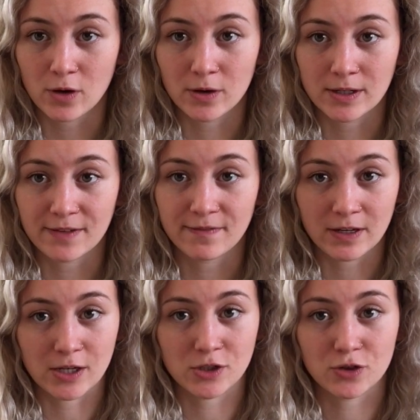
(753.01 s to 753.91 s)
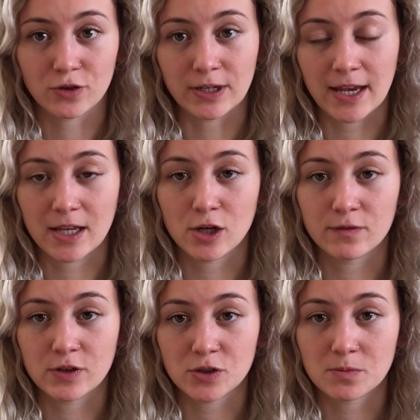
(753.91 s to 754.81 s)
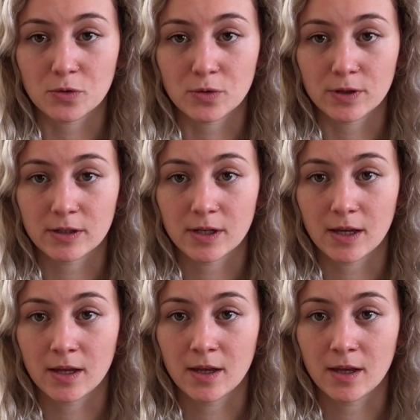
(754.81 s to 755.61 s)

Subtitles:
already finished creating your vision board,